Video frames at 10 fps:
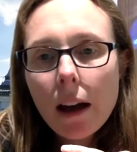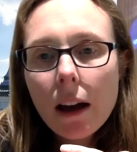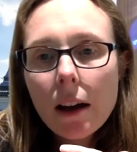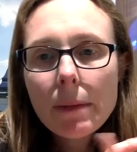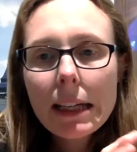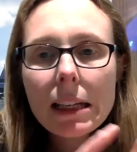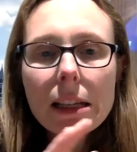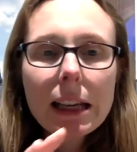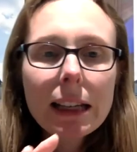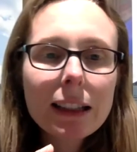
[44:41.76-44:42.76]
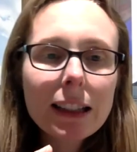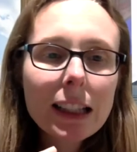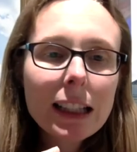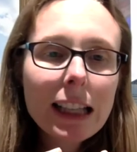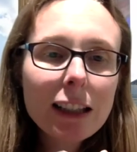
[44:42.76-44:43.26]
I mean,
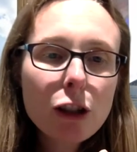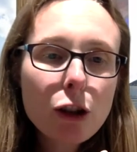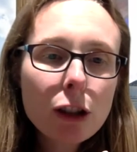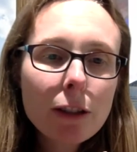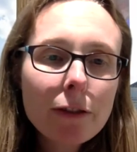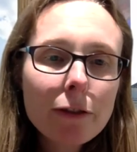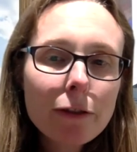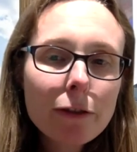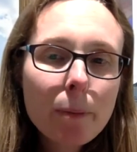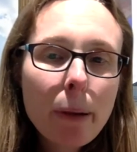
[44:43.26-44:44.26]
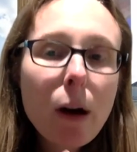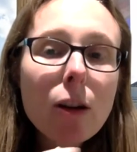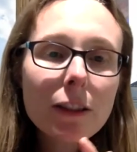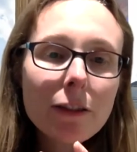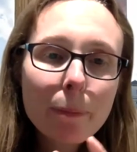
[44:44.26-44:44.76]
there's lots of
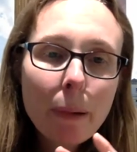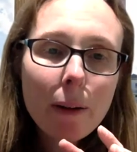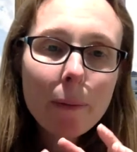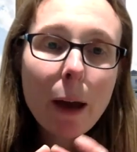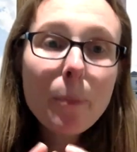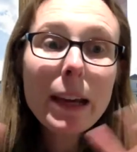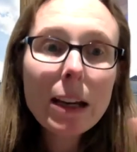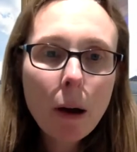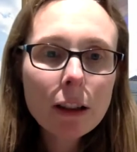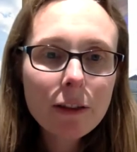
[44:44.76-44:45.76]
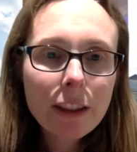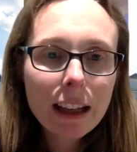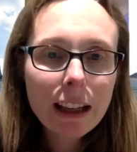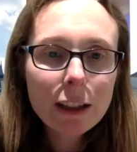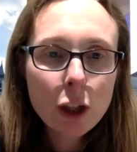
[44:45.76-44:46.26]
a big part of
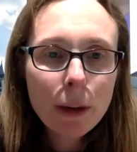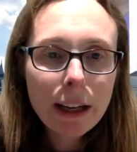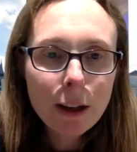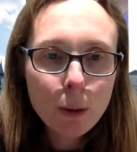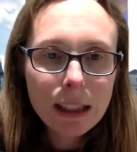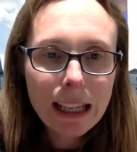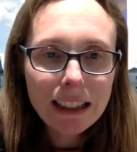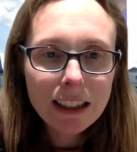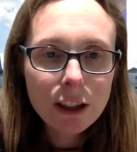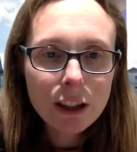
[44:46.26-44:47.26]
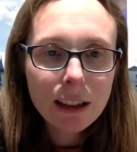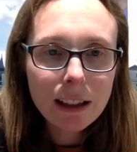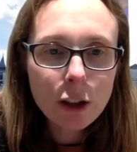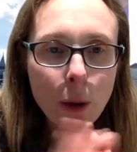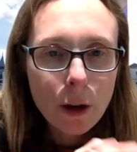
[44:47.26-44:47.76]
the 2-year course is
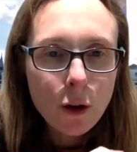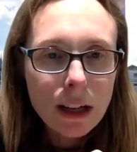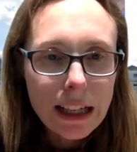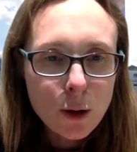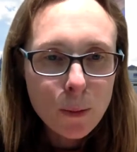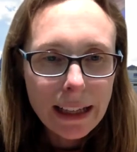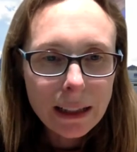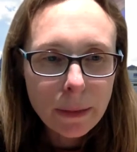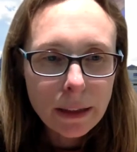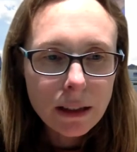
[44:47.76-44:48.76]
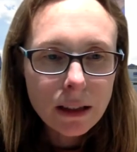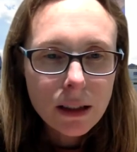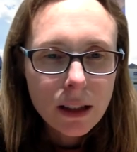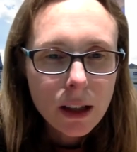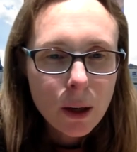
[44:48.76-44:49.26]
going on clinical placement,
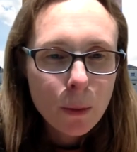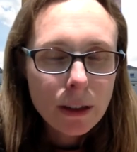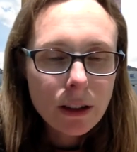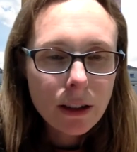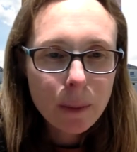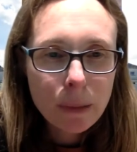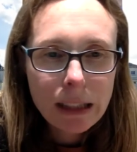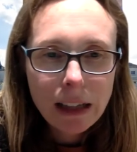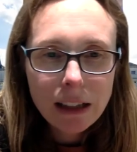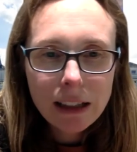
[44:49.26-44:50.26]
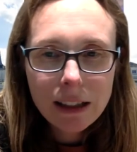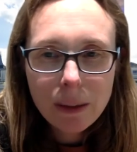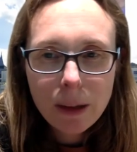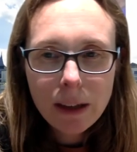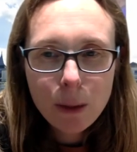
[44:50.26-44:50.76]
which I think potentially is
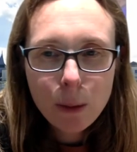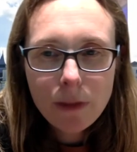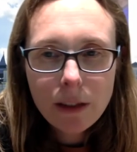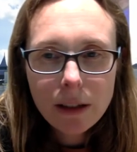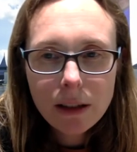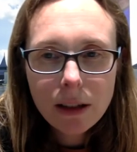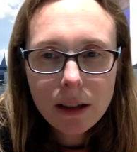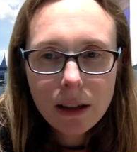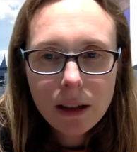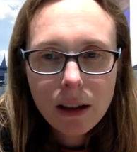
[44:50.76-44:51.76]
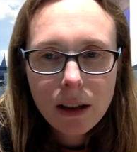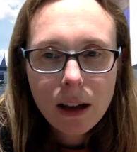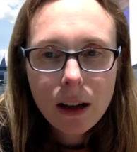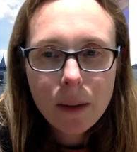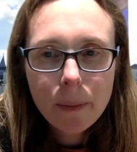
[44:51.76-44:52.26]
equivalent to
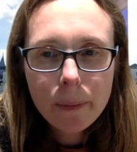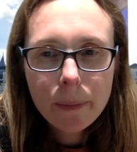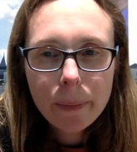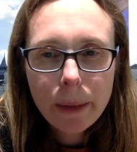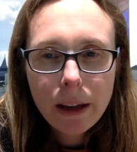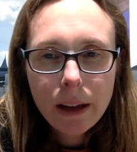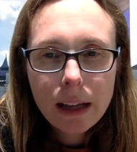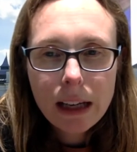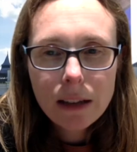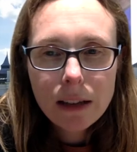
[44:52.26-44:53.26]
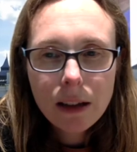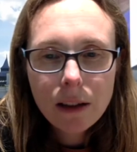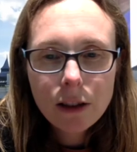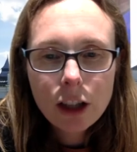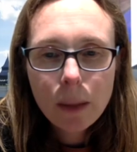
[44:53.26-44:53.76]
an
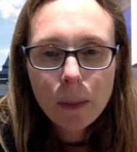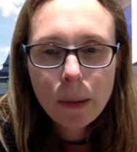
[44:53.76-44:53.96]
internship.